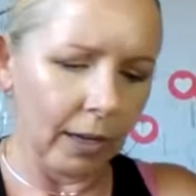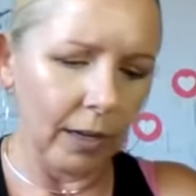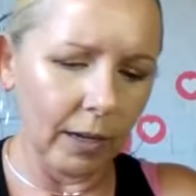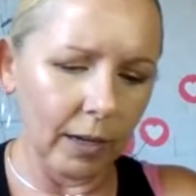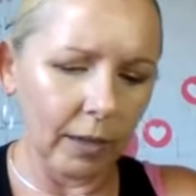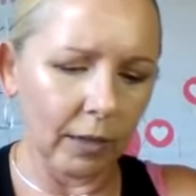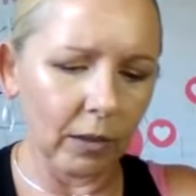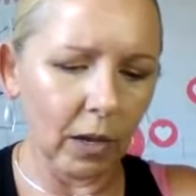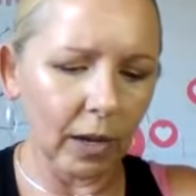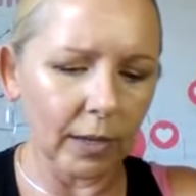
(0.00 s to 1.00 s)
Oh my gosh. Uh, the
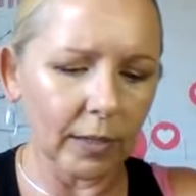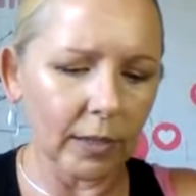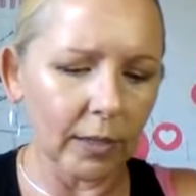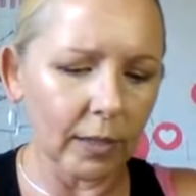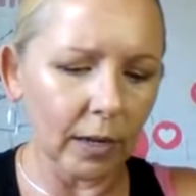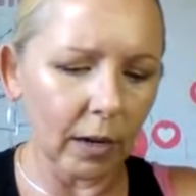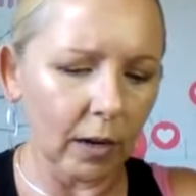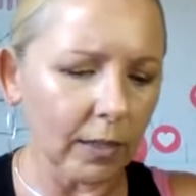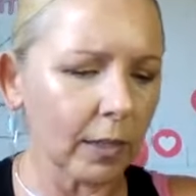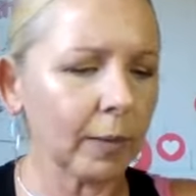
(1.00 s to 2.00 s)
gloss is
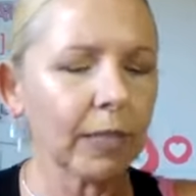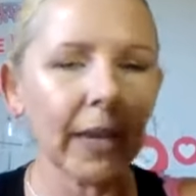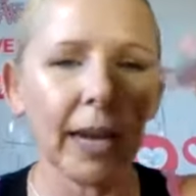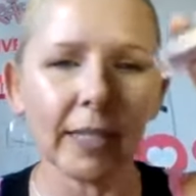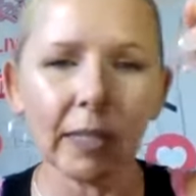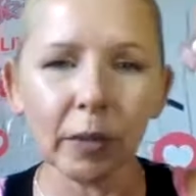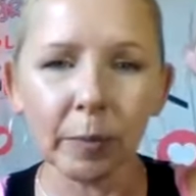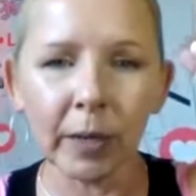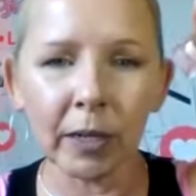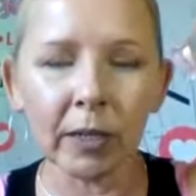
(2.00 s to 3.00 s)
awesome because it has a little
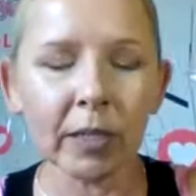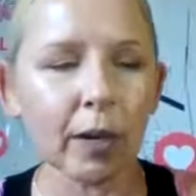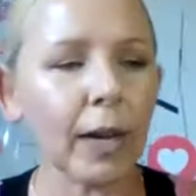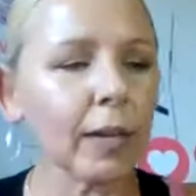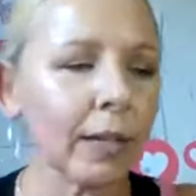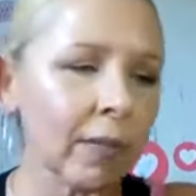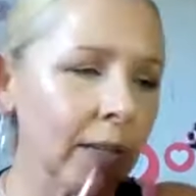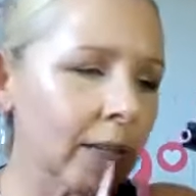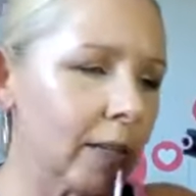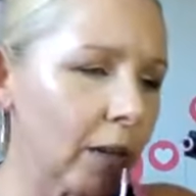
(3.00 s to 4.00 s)
mirror, so I don't even
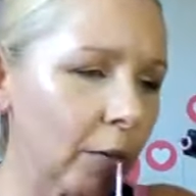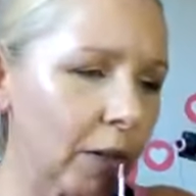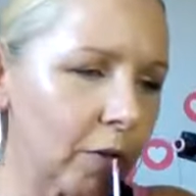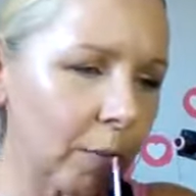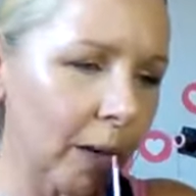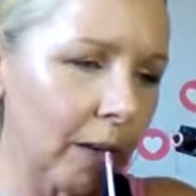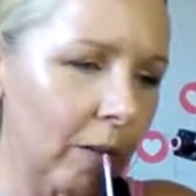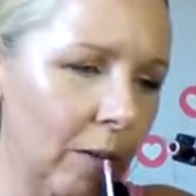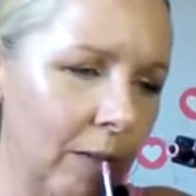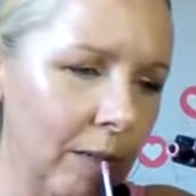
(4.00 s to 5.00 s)
need to go reach for my
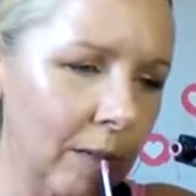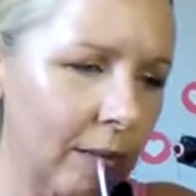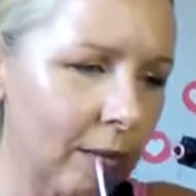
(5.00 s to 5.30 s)
other one.